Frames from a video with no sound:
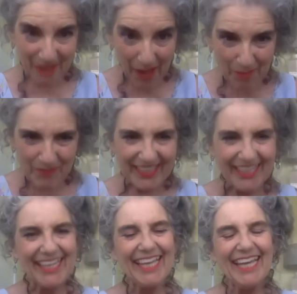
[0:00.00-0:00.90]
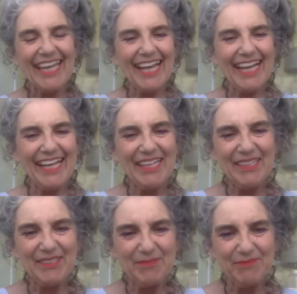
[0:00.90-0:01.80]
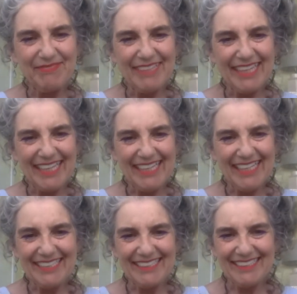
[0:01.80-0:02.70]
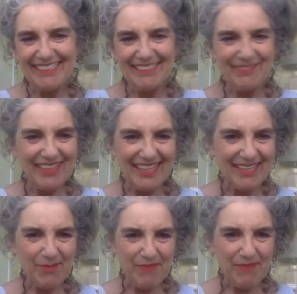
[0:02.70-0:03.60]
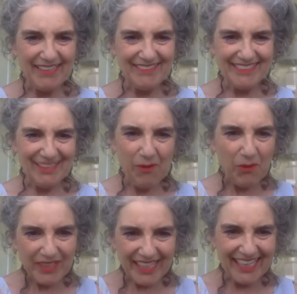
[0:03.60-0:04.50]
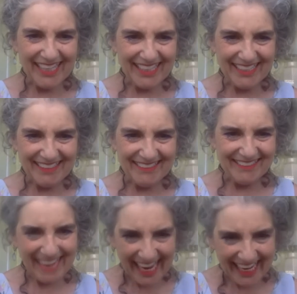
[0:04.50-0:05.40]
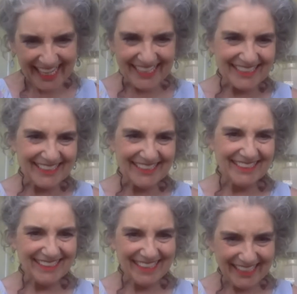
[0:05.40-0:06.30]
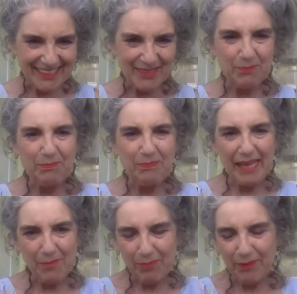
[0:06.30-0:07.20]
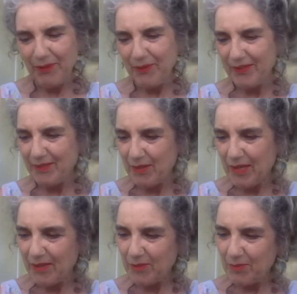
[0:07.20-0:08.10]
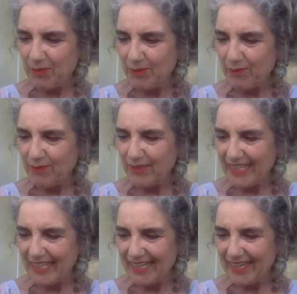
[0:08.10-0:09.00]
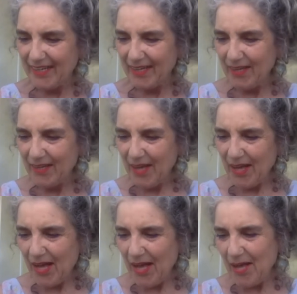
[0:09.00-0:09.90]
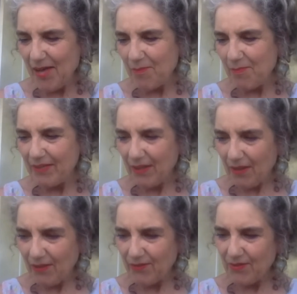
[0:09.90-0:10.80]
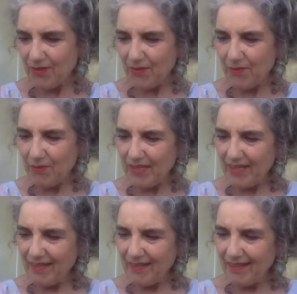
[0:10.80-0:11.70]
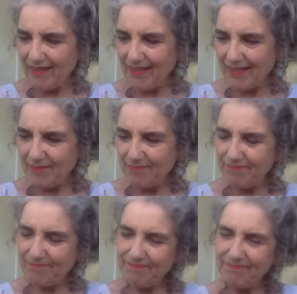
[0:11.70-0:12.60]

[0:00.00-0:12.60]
topic um, and to even think about holding it in your hands and the nice paper and the, and the beautiful ink um, but also um,